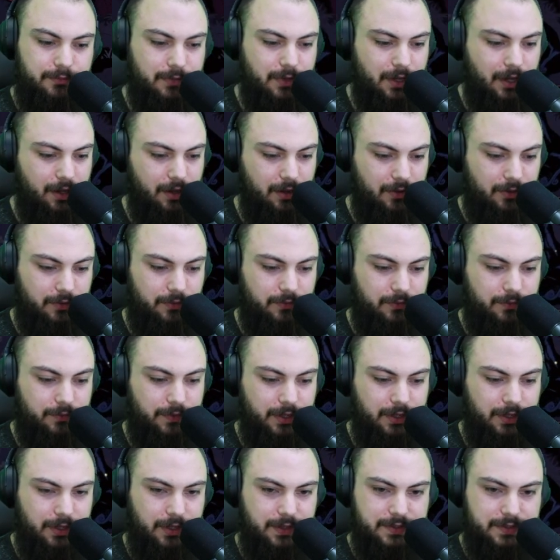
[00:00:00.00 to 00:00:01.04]
Oh,
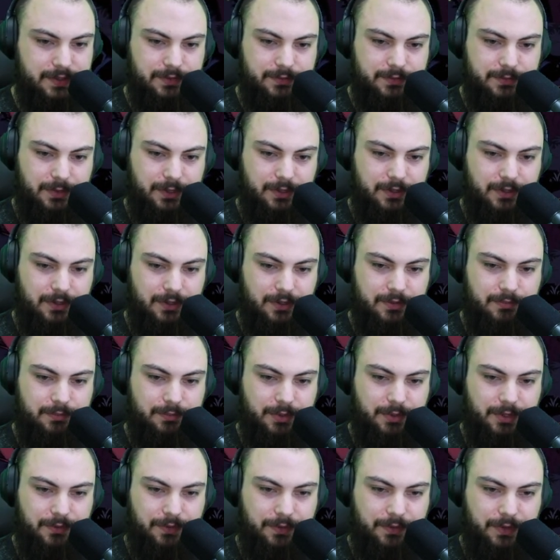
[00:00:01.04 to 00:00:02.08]
very nice. Gives me a good
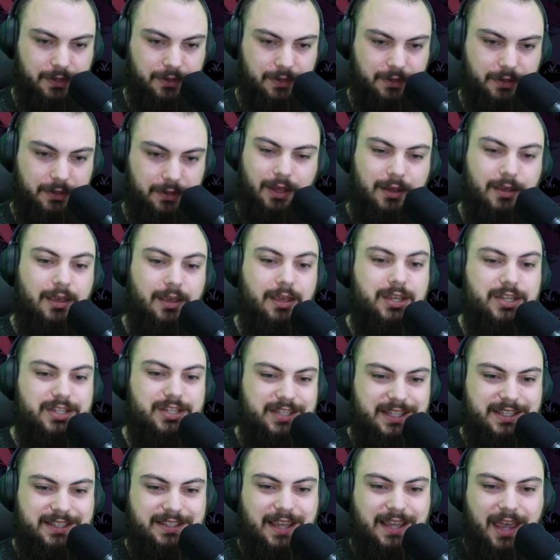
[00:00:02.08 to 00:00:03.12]
bit of healing.
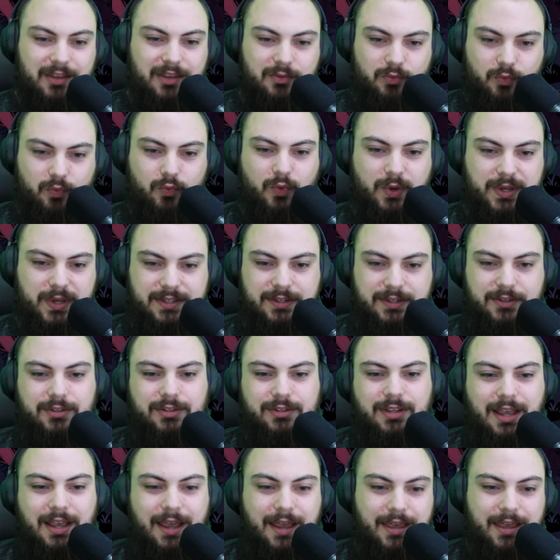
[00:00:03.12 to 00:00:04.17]
She's dead, wizard.
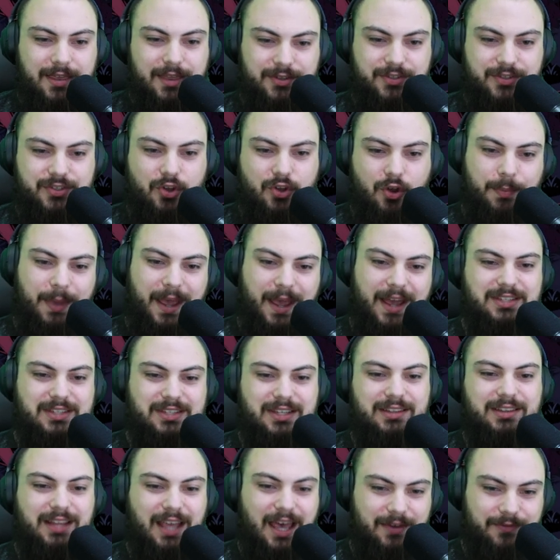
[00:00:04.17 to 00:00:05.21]
There's no bounty
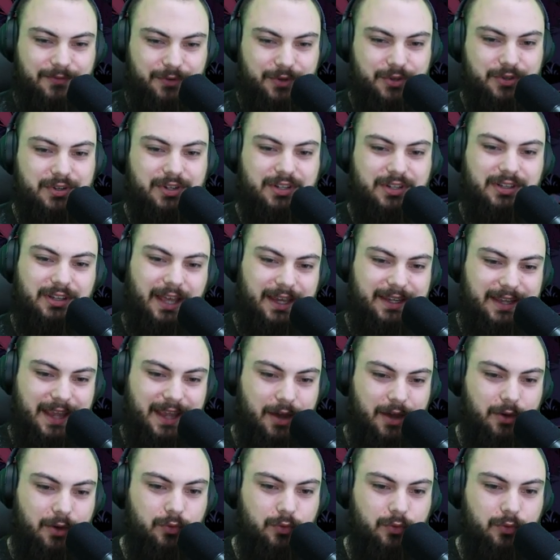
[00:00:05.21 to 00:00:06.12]
left for you to collect now.